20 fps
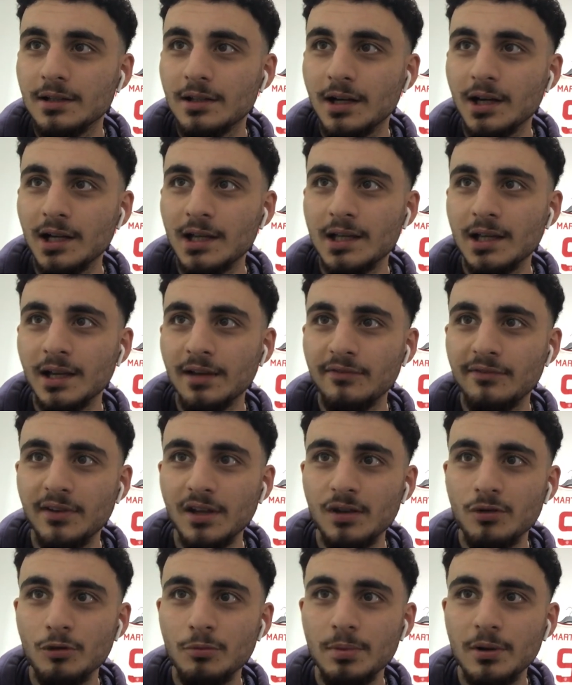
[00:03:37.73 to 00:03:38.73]
Okay,
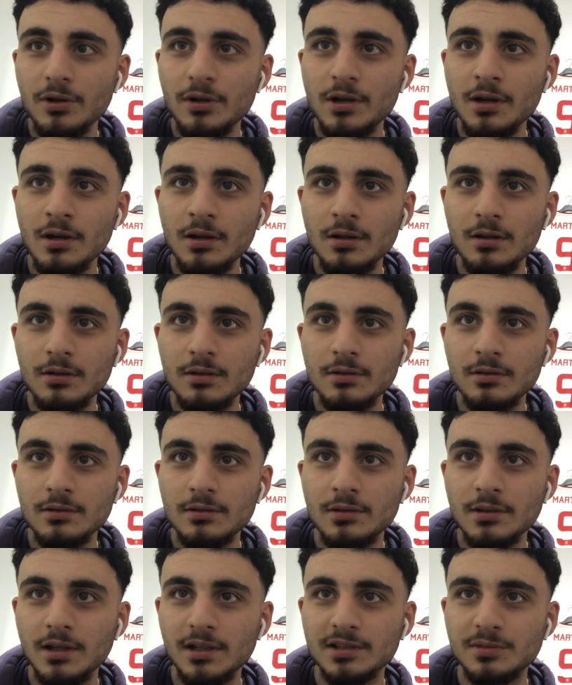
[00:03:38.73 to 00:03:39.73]
fake Rabona.
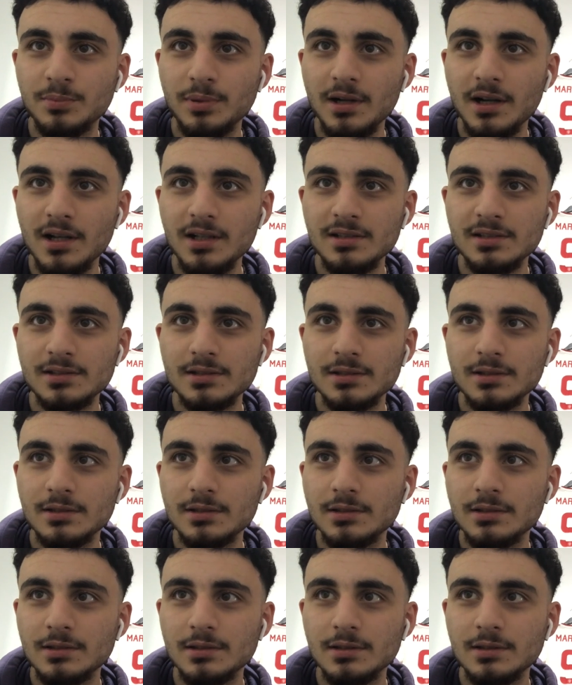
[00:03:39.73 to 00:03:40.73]
Nice pass.
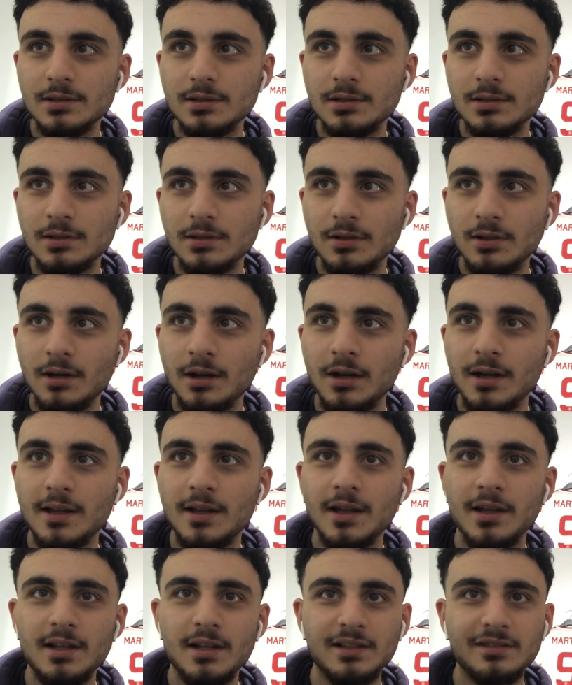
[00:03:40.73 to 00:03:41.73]

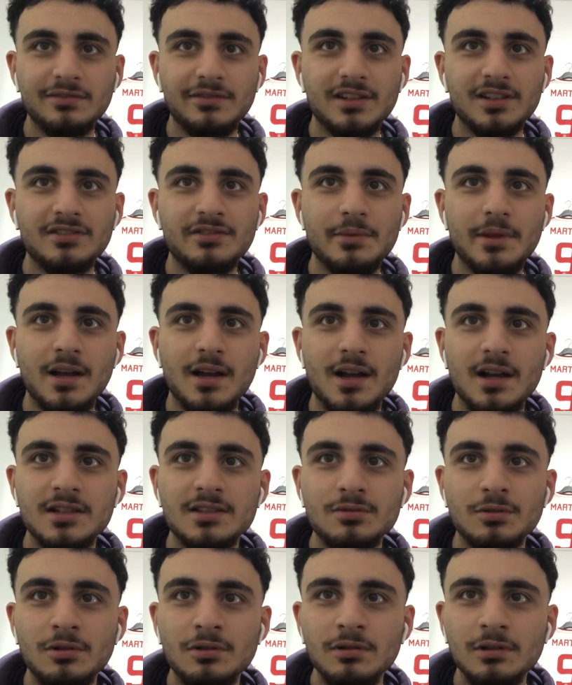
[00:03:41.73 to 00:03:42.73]
Okay, nice finish from that guy
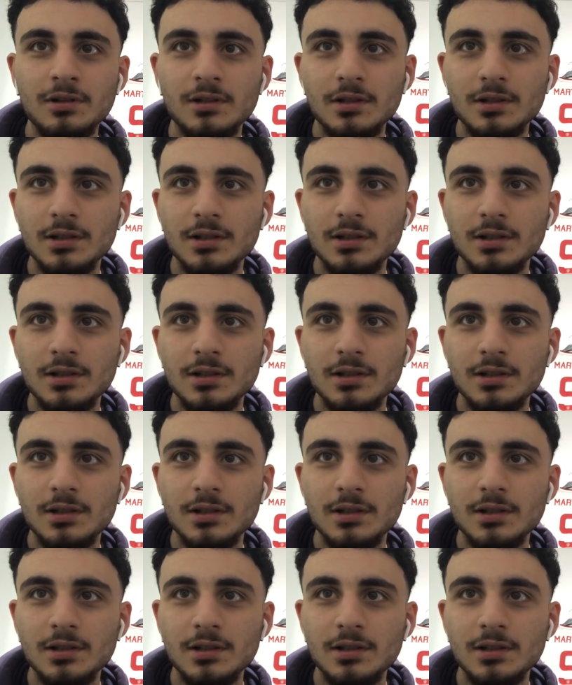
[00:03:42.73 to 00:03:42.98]
as well.